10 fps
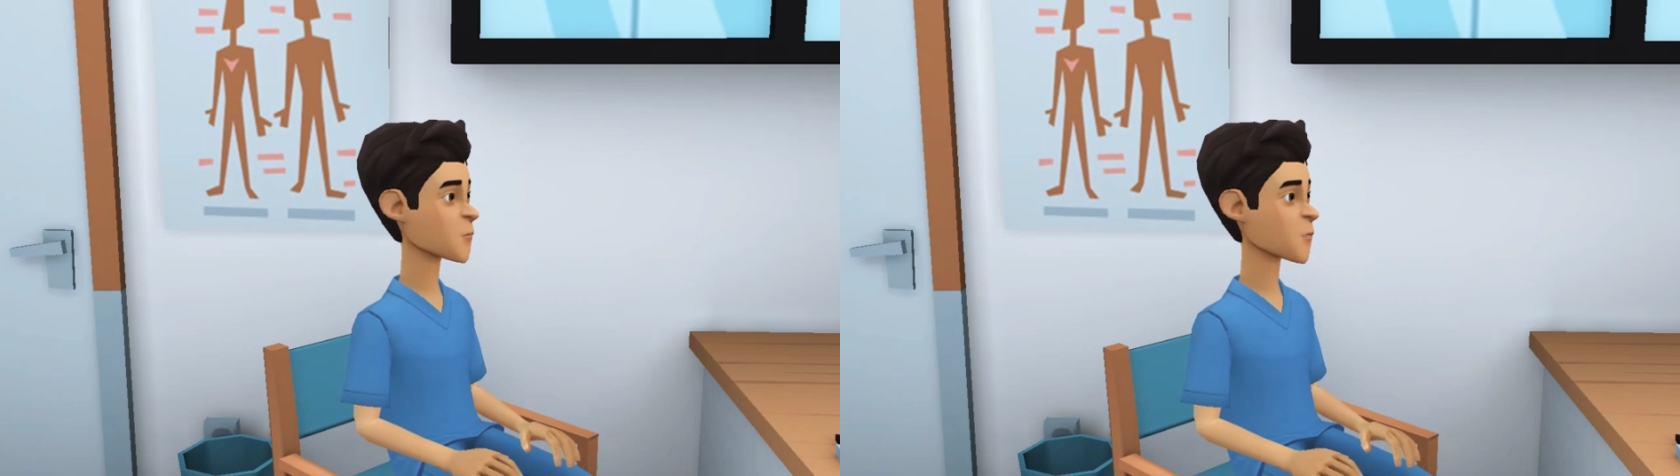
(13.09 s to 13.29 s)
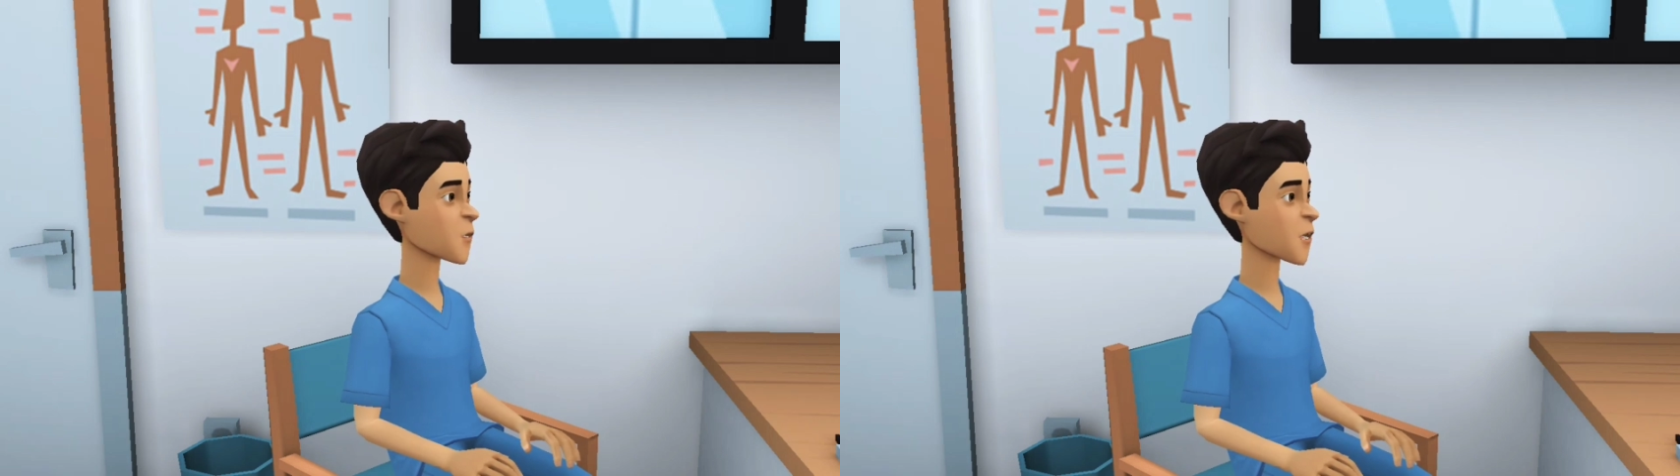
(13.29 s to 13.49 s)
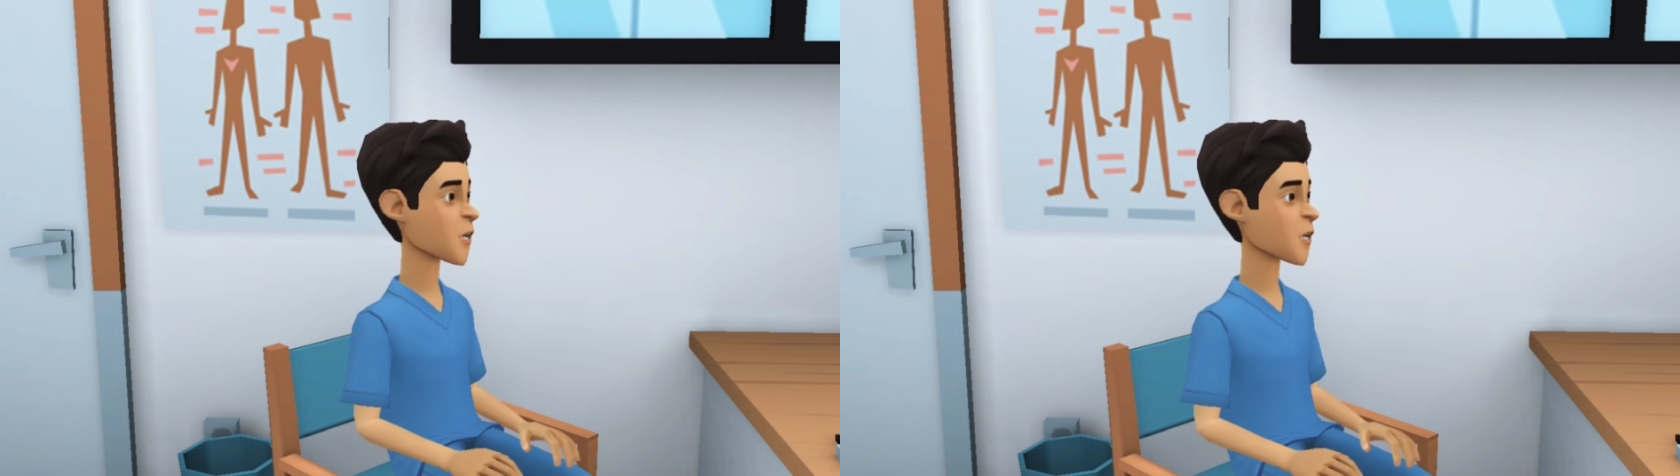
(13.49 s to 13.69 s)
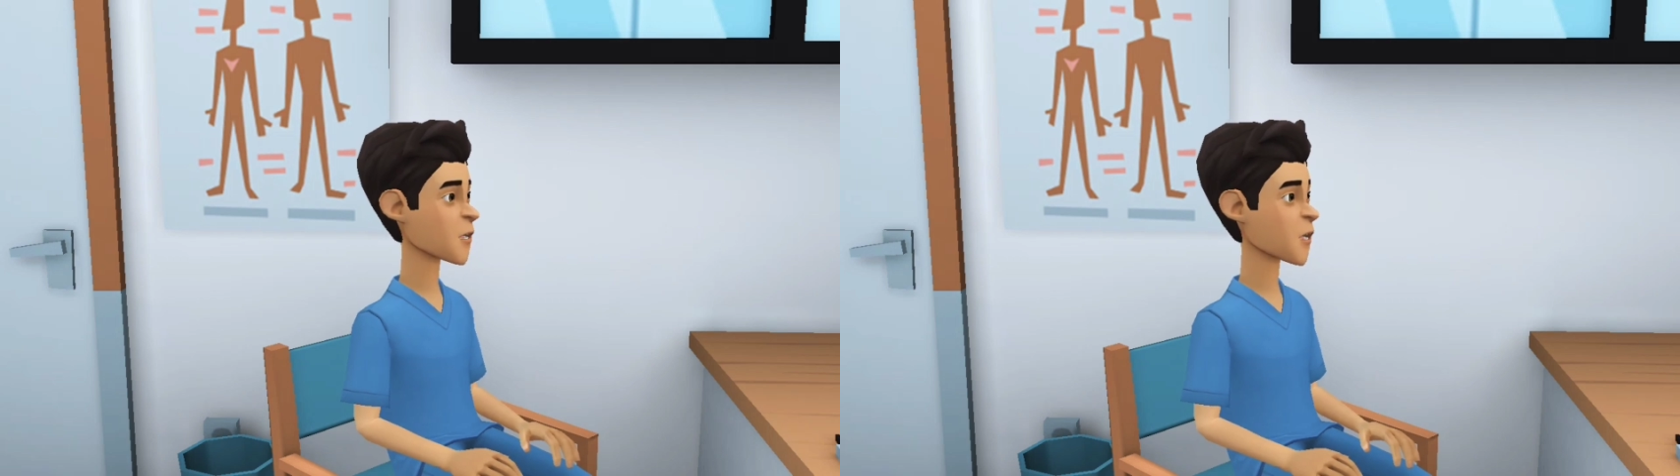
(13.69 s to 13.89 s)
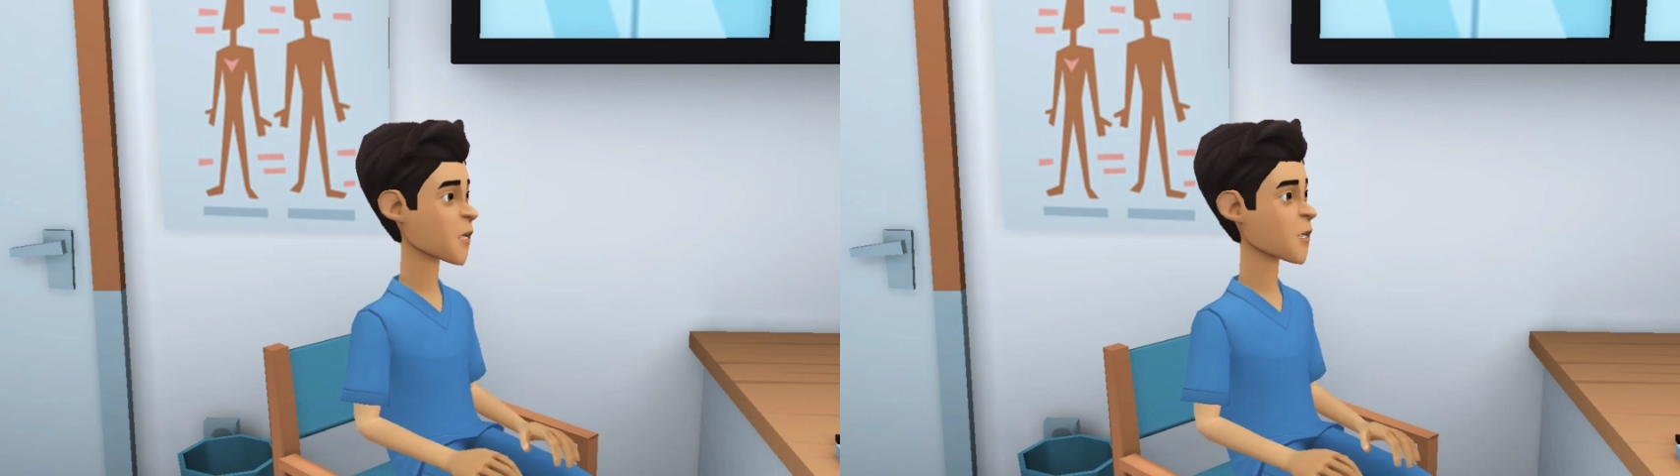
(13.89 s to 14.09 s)
and the
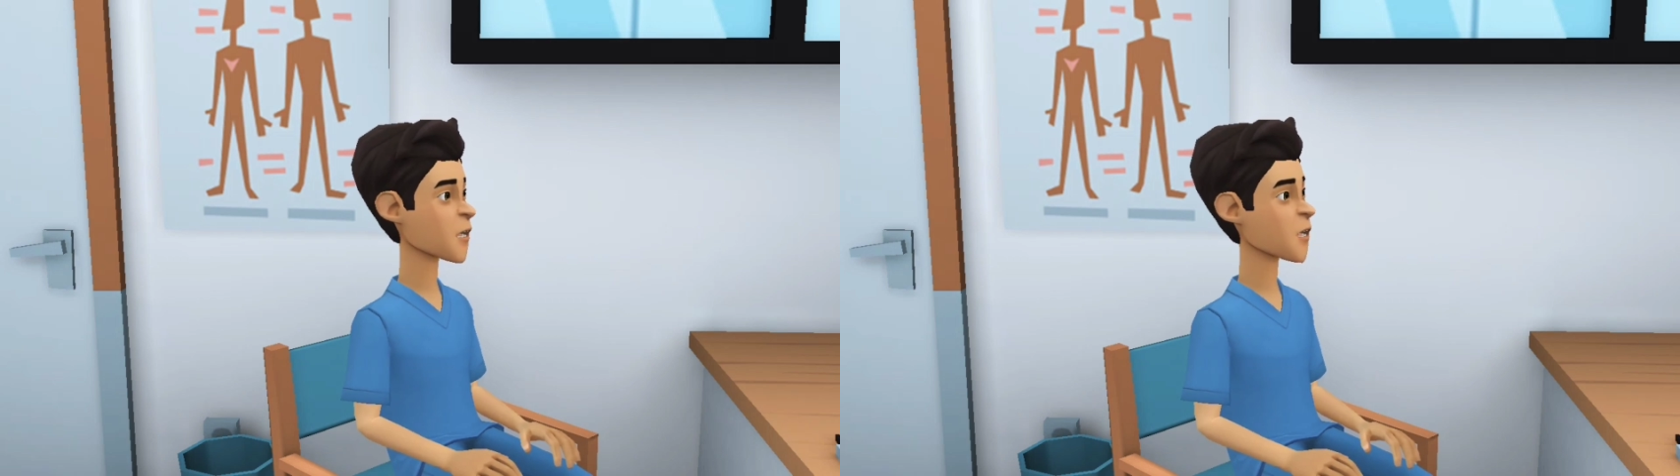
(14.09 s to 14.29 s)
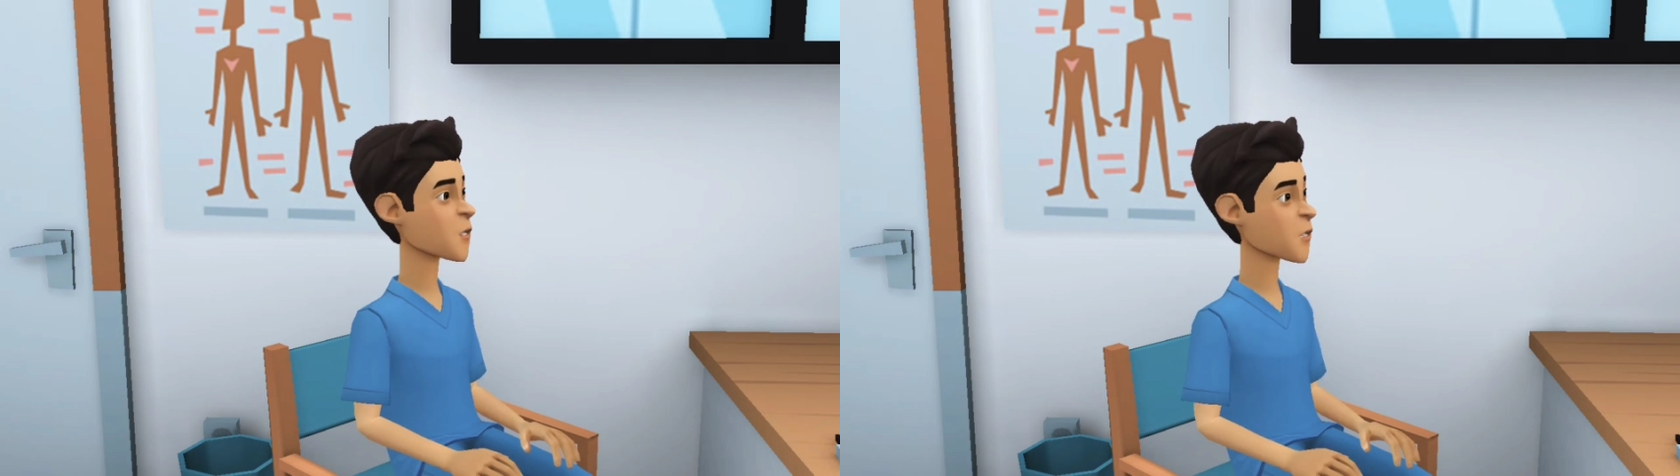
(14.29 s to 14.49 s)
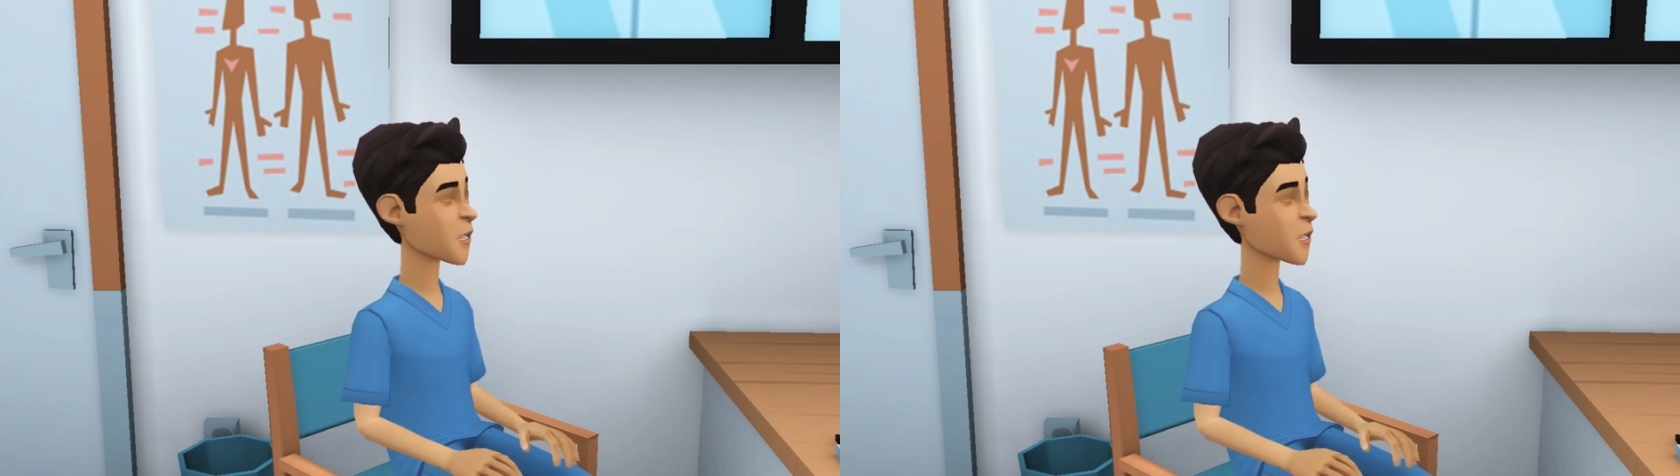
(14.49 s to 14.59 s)
test is held at the